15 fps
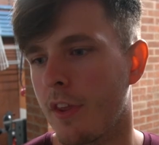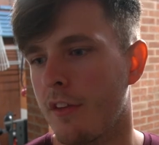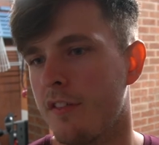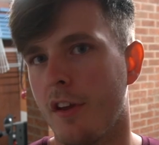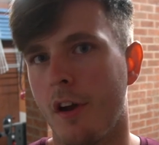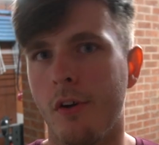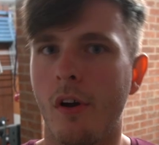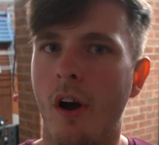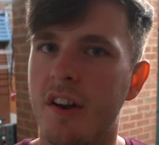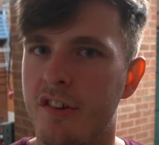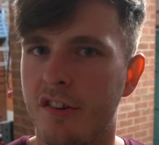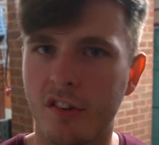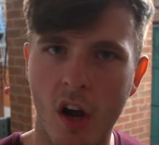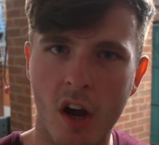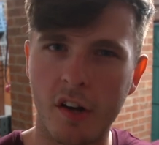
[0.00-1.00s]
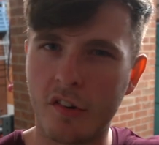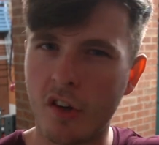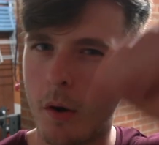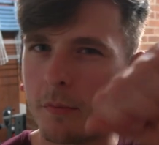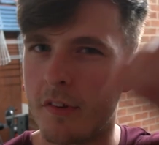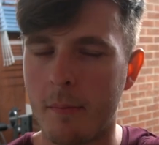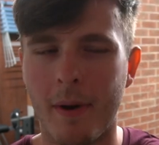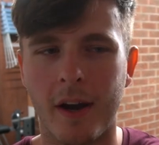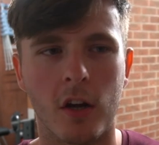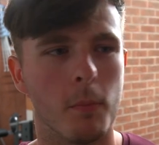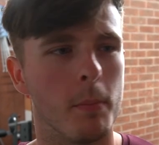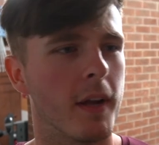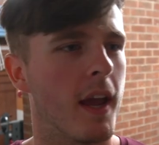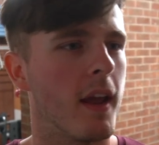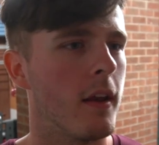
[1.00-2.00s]
So I just kind of topped it back
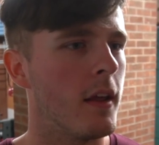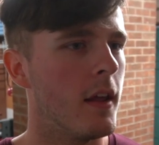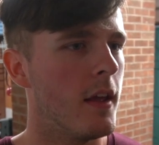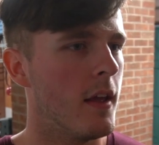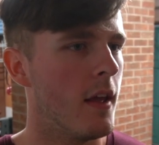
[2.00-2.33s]
up again.